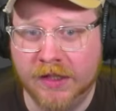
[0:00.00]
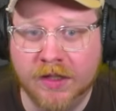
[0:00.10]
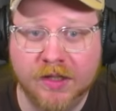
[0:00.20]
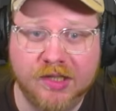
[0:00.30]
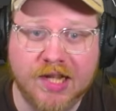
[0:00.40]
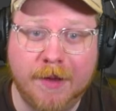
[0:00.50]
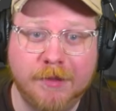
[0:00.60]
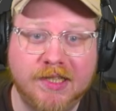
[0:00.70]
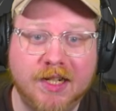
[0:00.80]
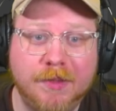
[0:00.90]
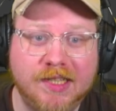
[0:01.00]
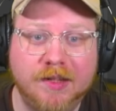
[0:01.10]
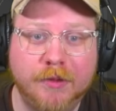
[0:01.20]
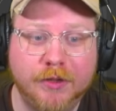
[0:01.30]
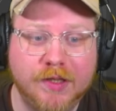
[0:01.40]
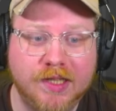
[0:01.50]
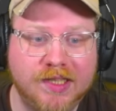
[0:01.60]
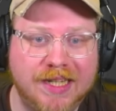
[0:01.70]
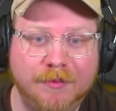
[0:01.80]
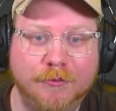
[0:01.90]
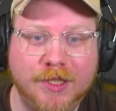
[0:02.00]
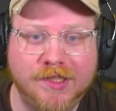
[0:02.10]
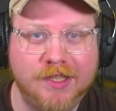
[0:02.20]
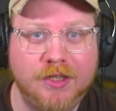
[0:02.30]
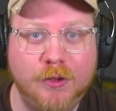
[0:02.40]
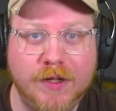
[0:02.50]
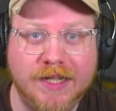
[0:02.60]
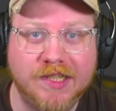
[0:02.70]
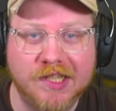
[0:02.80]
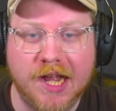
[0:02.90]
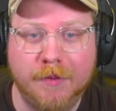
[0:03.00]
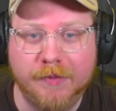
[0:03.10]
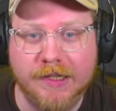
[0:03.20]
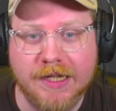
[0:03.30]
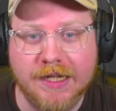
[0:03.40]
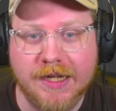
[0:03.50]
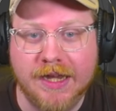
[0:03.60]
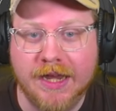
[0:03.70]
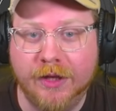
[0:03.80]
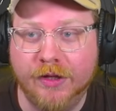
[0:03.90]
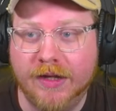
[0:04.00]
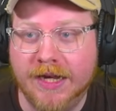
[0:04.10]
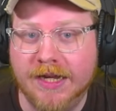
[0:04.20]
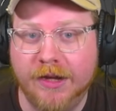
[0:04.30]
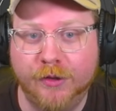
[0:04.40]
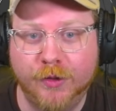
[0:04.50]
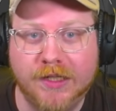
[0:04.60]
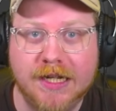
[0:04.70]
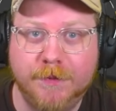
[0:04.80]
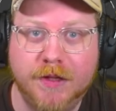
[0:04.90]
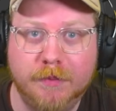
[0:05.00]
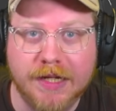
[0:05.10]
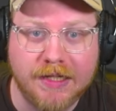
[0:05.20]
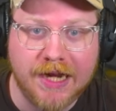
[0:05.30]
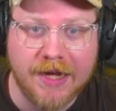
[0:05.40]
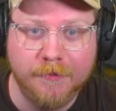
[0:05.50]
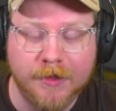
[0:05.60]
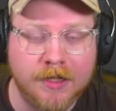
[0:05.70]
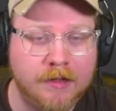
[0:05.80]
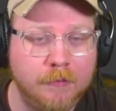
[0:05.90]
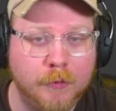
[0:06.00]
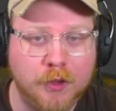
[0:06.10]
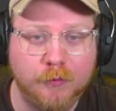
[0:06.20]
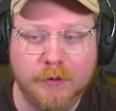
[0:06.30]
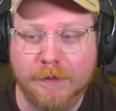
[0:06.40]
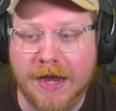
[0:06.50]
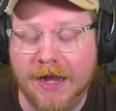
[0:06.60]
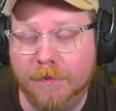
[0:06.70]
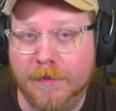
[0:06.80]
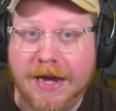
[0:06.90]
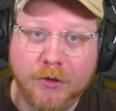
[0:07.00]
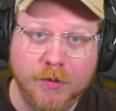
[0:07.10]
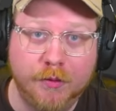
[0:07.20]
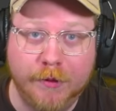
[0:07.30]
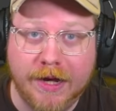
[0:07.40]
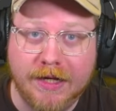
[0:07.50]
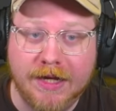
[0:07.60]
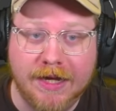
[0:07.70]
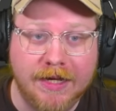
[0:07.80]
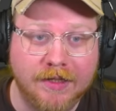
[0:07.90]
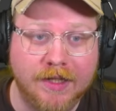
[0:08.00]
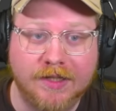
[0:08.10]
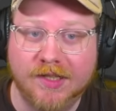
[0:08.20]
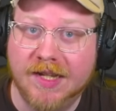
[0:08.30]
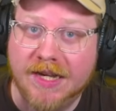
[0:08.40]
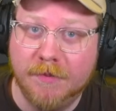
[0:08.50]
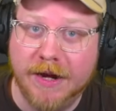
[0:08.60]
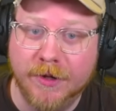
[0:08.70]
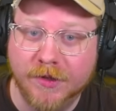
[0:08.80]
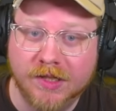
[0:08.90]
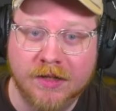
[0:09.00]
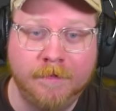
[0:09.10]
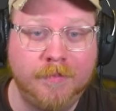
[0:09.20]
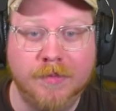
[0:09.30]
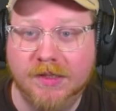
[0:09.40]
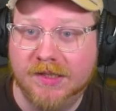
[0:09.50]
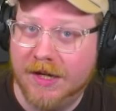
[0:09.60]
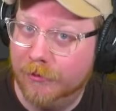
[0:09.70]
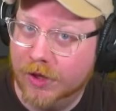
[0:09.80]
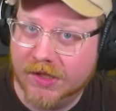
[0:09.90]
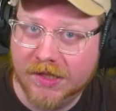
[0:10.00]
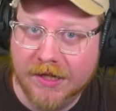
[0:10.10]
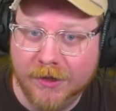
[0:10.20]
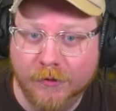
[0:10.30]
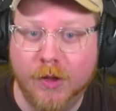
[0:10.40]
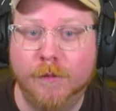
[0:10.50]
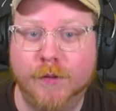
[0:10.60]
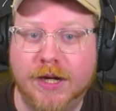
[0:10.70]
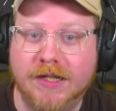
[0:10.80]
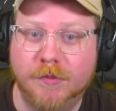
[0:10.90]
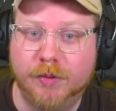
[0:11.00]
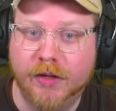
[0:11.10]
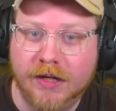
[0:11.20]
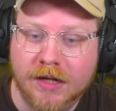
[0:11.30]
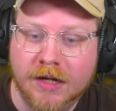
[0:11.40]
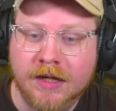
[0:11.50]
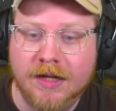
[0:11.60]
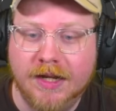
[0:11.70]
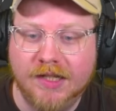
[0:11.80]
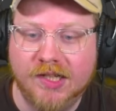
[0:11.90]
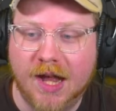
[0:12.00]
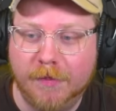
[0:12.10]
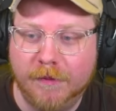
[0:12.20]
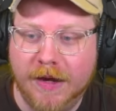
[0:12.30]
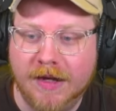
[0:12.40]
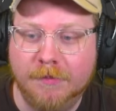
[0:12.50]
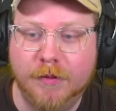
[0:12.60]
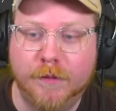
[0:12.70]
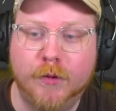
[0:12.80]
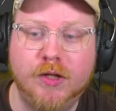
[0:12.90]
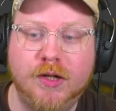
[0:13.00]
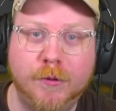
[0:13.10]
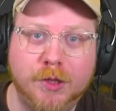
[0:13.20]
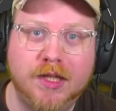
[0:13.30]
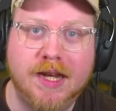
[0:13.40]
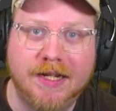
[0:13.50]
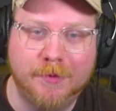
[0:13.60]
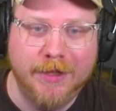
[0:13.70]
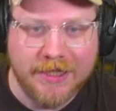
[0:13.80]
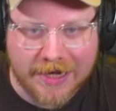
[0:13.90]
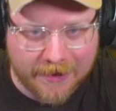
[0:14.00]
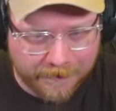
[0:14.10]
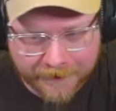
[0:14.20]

Stop is going to be similar to the same reason you need stop in any other keep the beat game, which we've had Pantry Parade and like Steady Bears. Same reason here. Don't forget to put a stop event before you go to the next mini game.